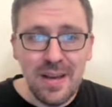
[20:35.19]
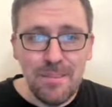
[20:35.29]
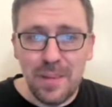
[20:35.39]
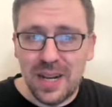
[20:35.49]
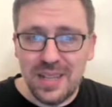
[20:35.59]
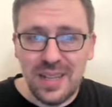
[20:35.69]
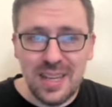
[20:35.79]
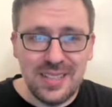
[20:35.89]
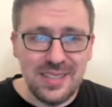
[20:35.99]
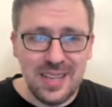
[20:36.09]
but
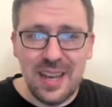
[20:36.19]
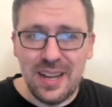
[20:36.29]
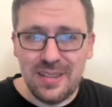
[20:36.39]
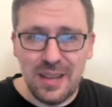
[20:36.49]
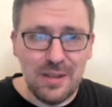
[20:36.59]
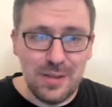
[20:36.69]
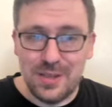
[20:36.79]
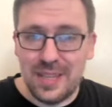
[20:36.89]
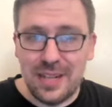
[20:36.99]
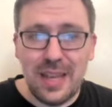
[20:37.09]
it's saying that because,
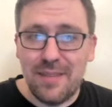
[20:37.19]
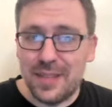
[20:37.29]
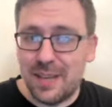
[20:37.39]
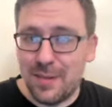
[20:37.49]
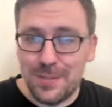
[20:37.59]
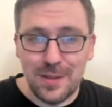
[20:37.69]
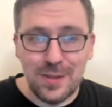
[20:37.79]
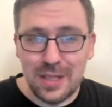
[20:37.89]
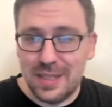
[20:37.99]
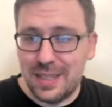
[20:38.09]
again, you have to give up
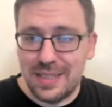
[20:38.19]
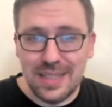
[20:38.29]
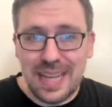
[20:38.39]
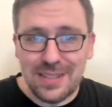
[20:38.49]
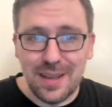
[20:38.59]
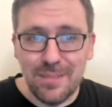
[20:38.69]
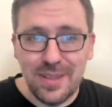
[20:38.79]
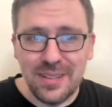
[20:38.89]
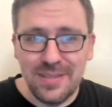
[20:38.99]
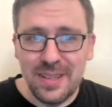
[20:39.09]
something to get something.